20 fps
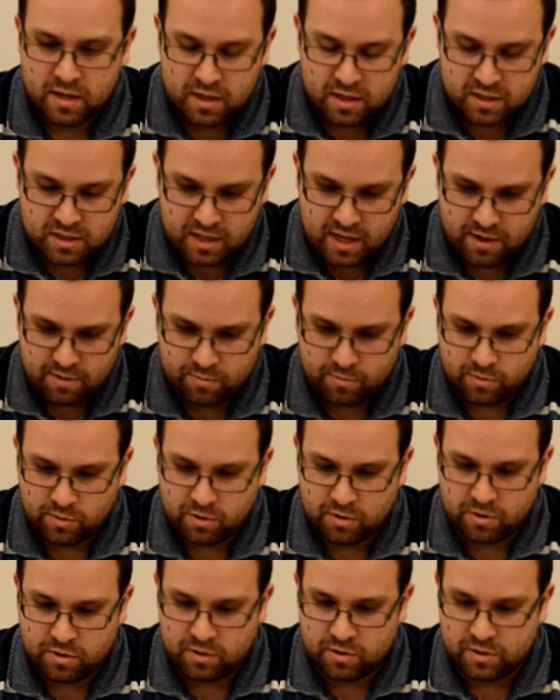So that
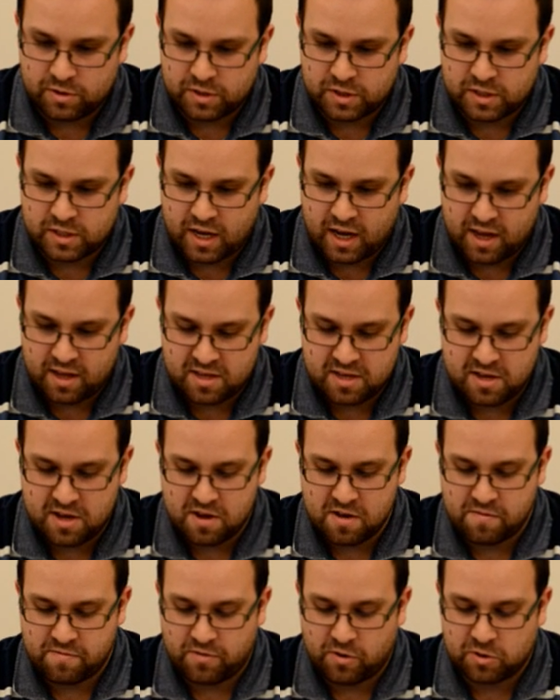was uh, the
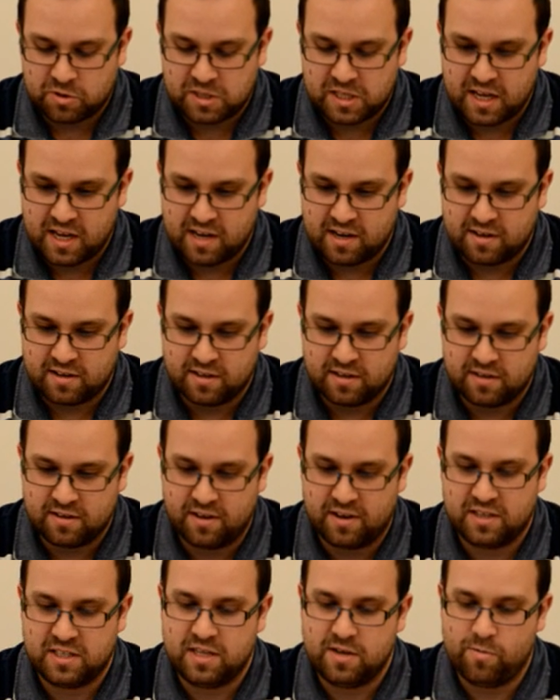year
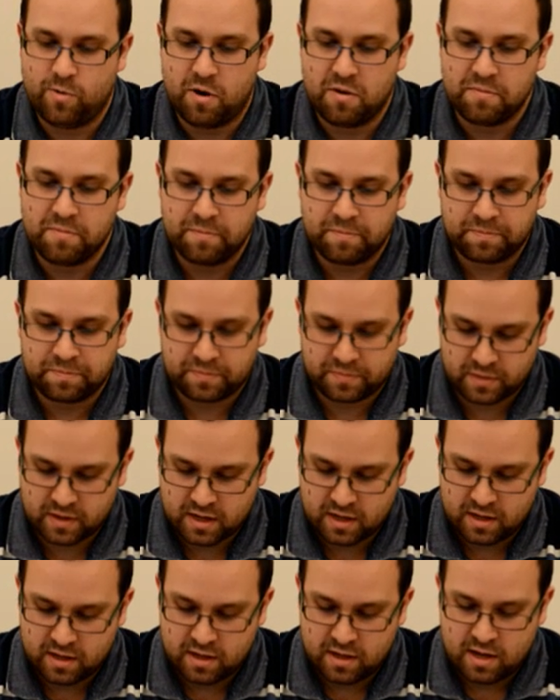1491.
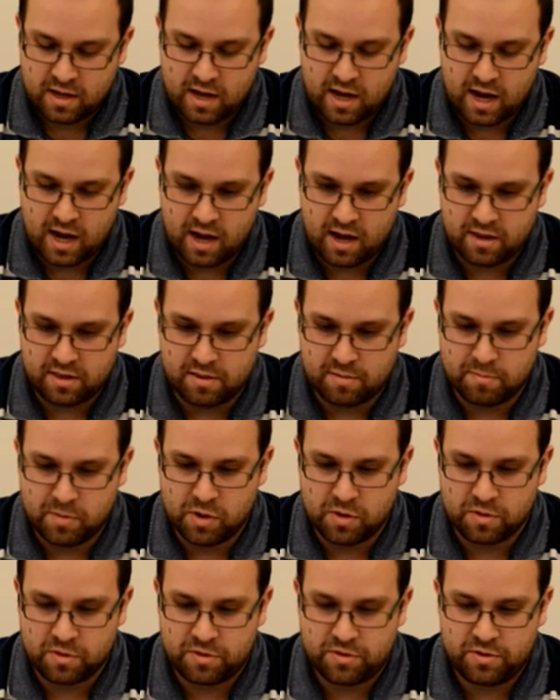Uh, the
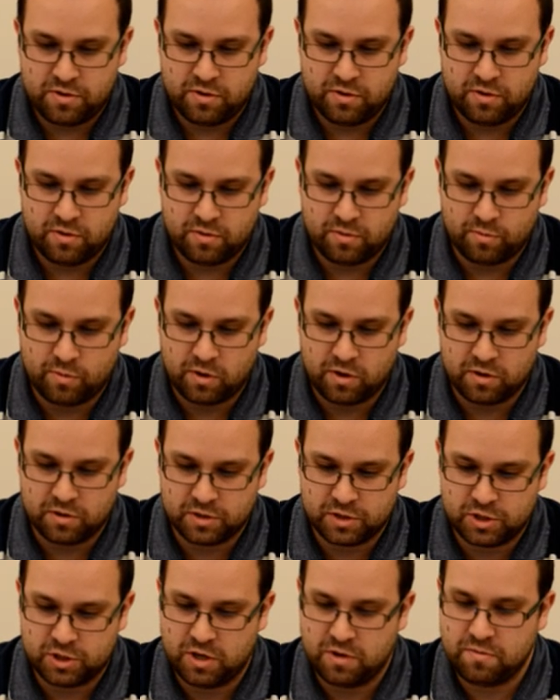month
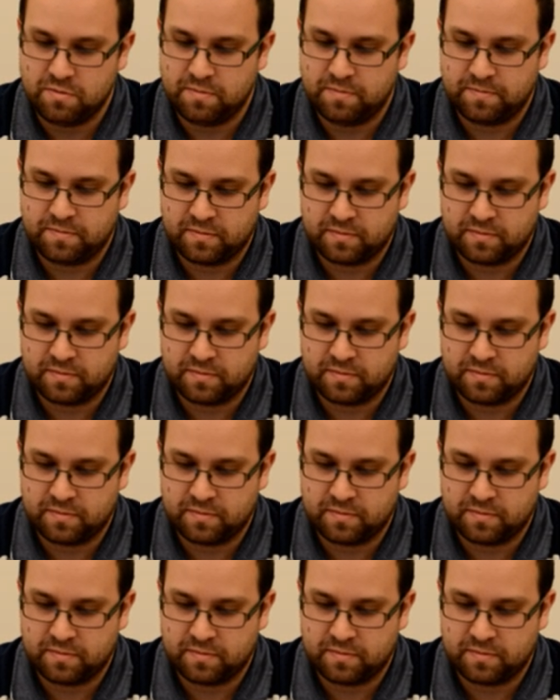was June.